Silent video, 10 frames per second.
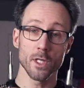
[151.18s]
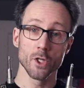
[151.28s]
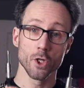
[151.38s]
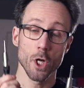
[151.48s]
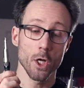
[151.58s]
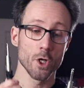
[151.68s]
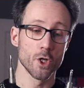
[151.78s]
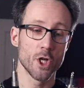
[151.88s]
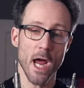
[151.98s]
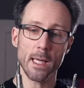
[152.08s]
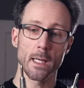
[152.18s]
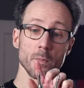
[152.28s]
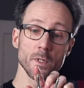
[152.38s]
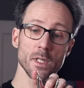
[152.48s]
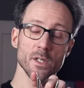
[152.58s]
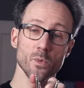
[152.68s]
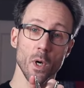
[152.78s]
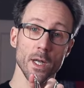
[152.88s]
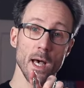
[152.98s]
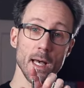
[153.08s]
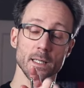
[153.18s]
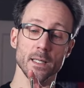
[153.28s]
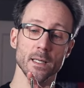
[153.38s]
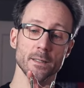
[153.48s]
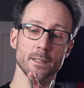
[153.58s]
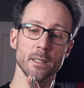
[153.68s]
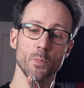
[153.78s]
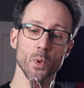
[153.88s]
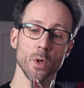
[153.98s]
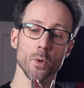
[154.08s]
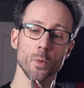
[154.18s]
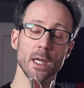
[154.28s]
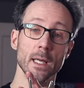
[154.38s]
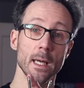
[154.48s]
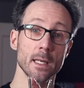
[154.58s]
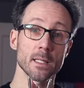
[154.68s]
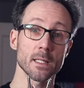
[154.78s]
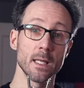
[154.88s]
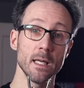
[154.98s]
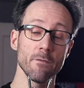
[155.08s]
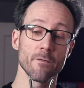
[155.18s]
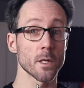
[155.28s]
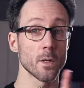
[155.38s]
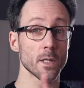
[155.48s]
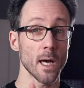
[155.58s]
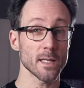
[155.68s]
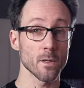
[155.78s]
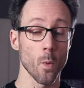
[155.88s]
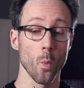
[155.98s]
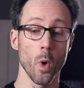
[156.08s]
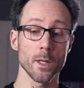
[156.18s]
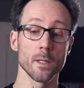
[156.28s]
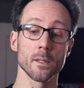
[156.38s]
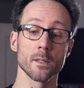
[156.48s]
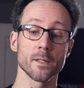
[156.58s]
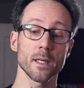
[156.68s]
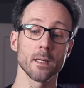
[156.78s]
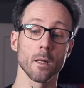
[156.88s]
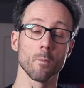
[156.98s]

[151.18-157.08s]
inch jack. This one has a tip, a ring, and a sleeve, so it has one signal